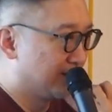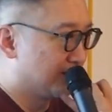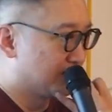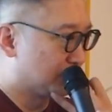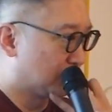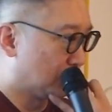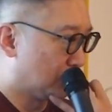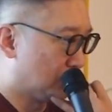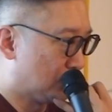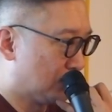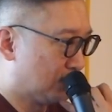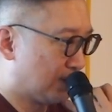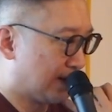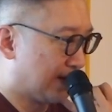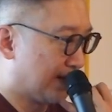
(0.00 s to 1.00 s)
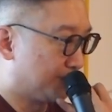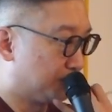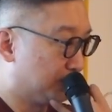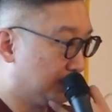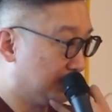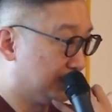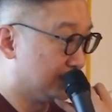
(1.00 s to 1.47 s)
So I
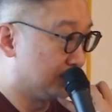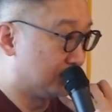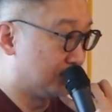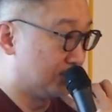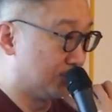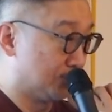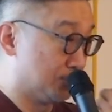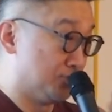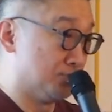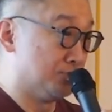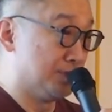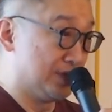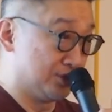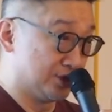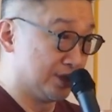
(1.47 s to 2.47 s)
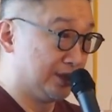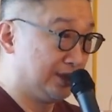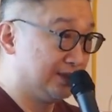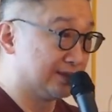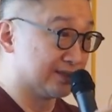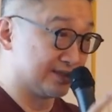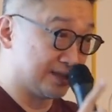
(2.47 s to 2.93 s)
put it into Journey,
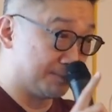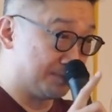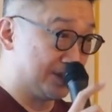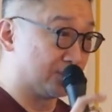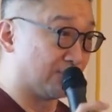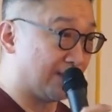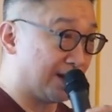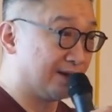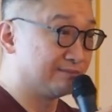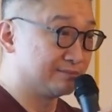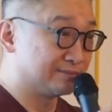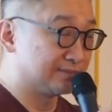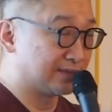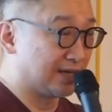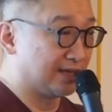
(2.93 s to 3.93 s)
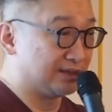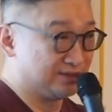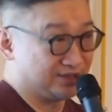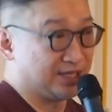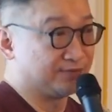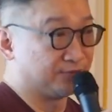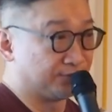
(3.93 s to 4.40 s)
the same piece of art, I
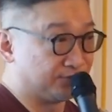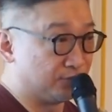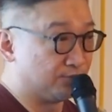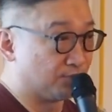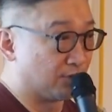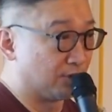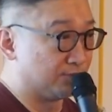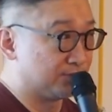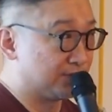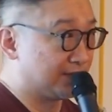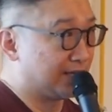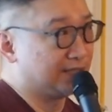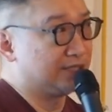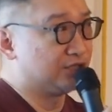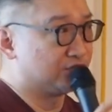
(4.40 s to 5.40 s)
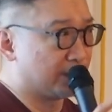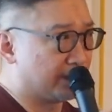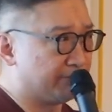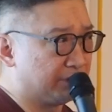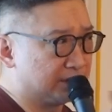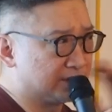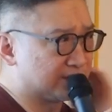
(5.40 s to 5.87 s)
gave a few prompts and it
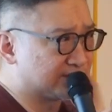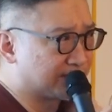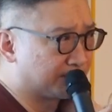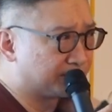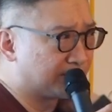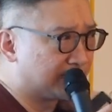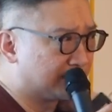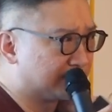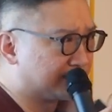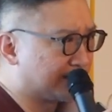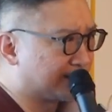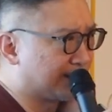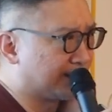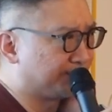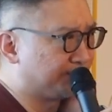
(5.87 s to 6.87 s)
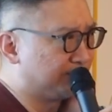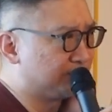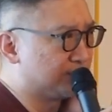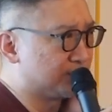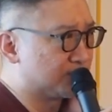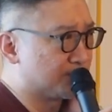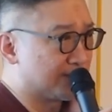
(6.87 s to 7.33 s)
generated something that I
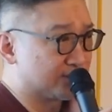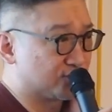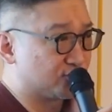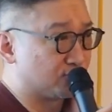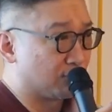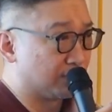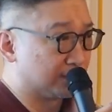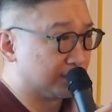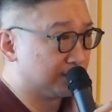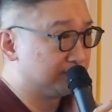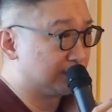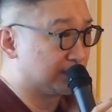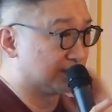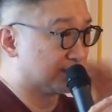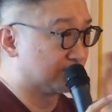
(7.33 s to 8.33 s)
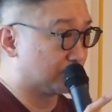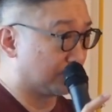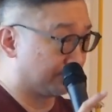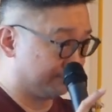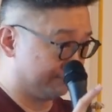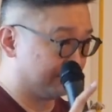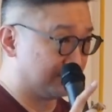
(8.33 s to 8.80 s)
feel is much stronger in terms of
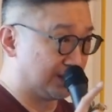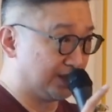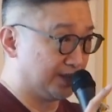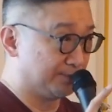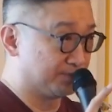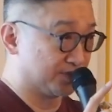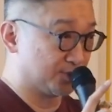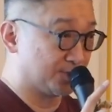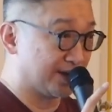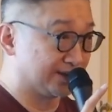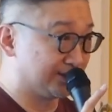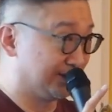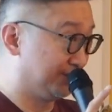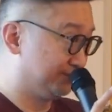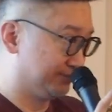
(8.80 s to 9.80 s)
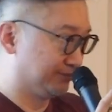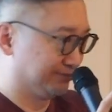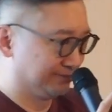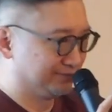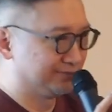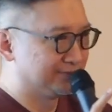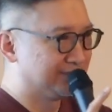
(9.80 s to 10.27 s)
the perspective,
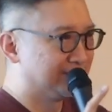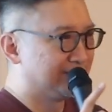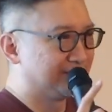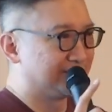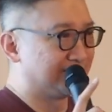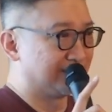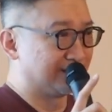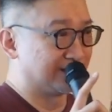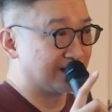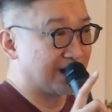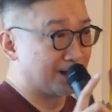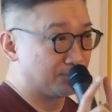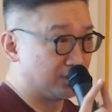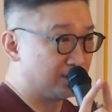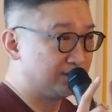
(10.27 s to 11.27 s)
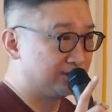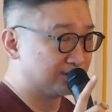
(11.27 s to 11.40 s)
the camera